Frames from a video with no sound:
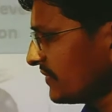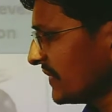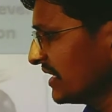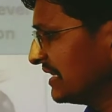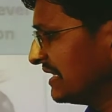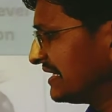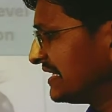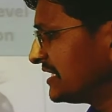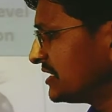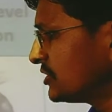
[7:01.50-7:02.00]

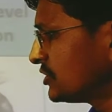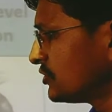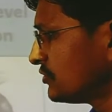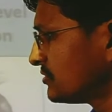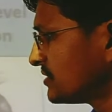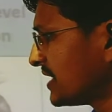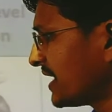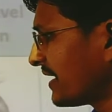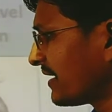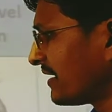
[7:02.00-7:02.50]
The
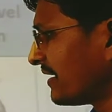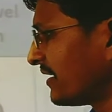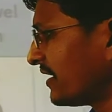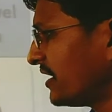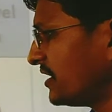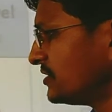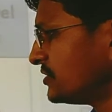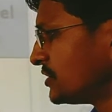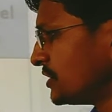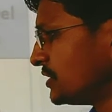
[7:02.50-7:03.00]
tissues are
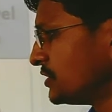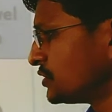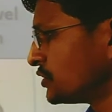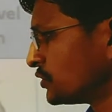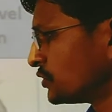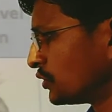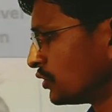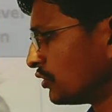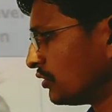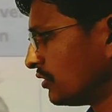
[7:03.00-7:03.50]
arranged into
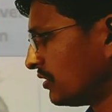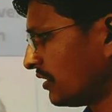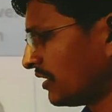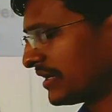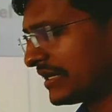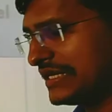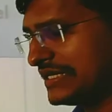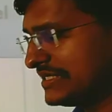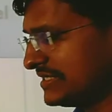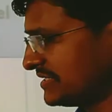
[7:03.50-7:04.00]
group
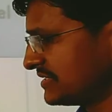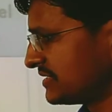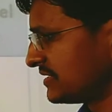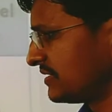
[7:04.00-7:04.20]
organs.